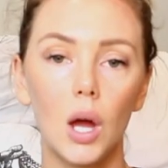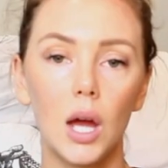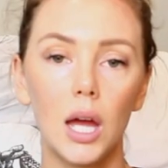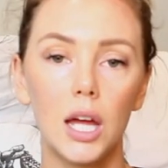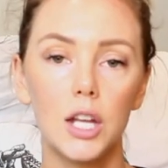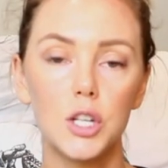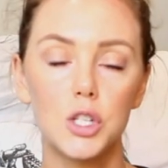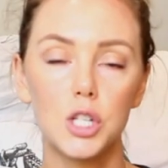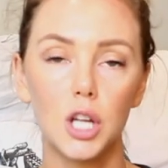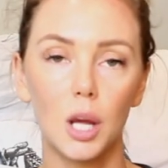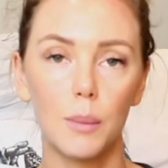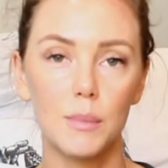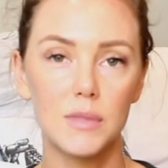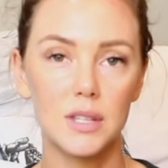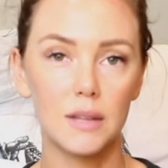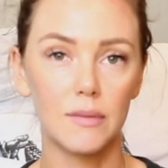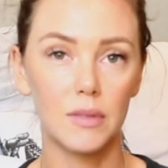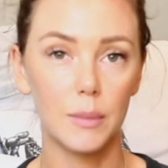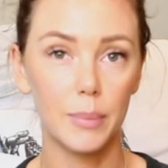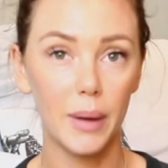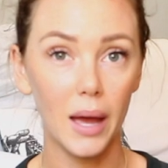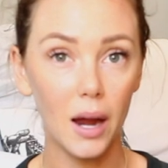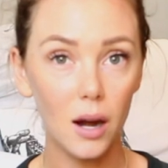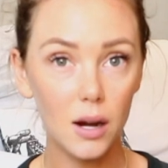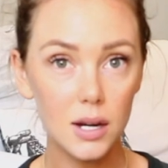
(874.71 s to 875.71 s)
In terms of
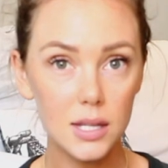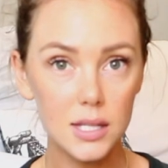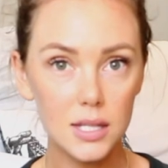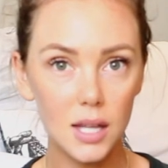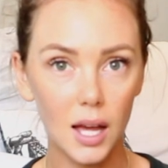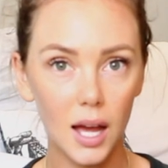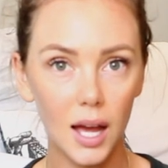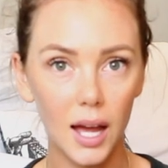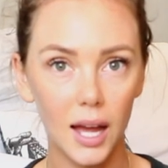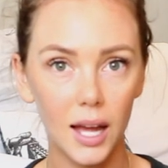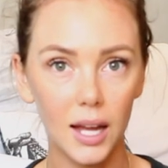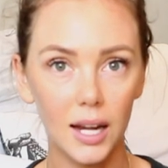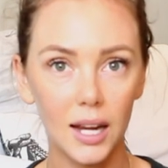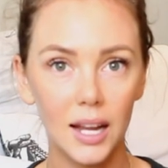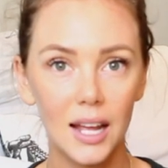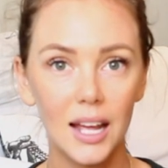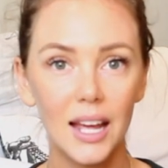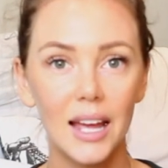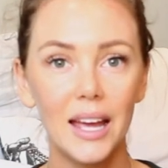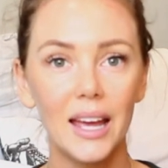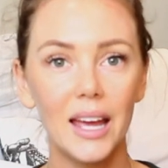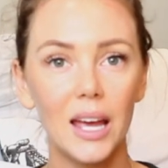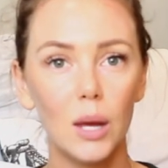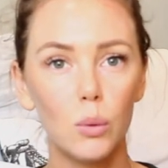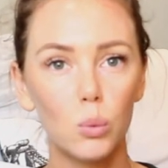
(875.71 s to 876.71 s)
the parasite,
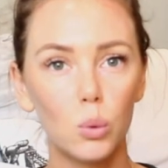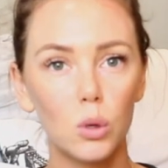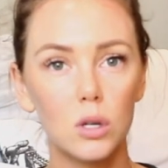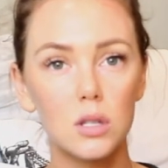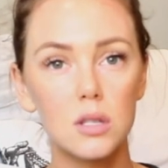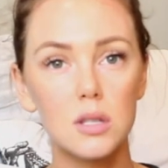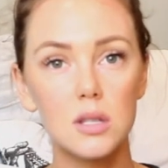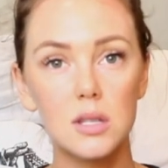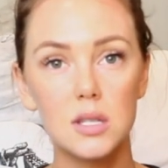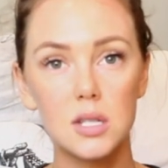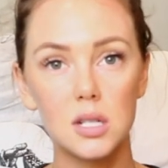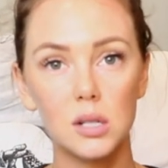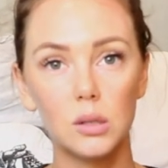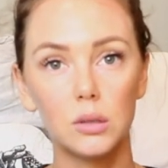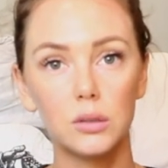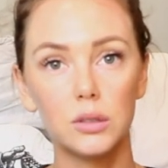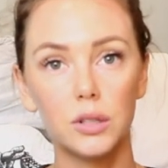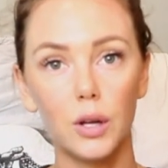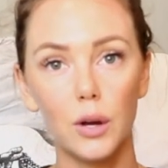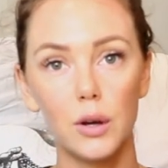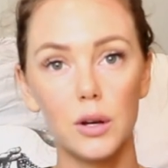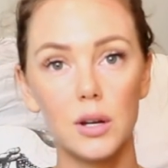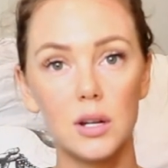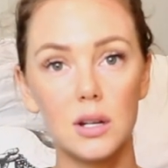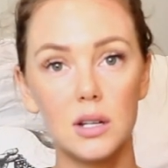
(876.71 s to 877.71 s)
it was still
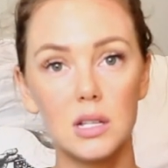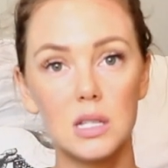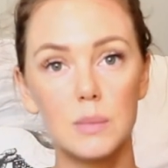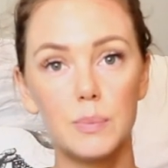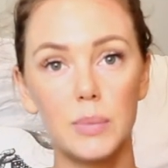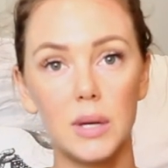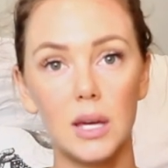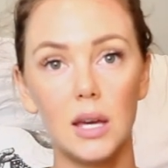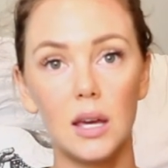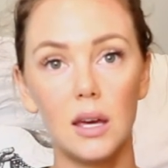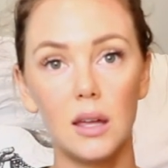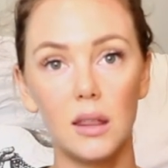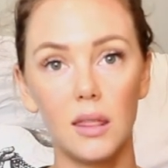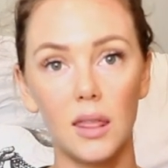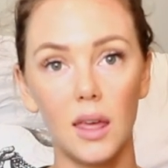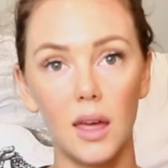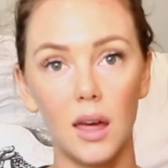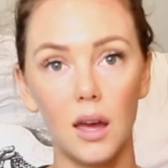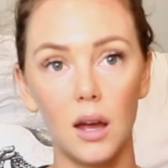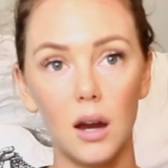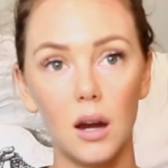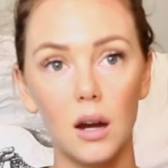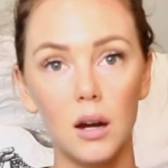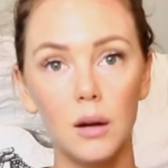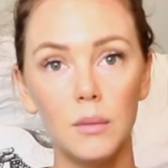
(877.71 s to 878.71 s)
noted as being
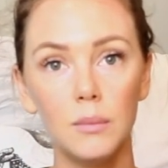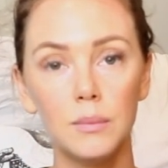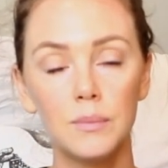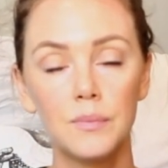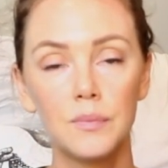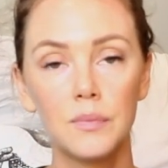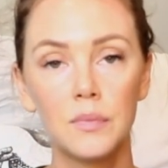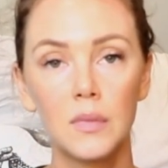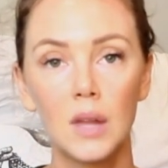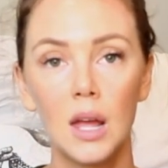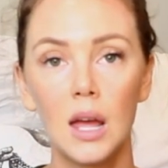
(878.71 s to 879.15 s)
there.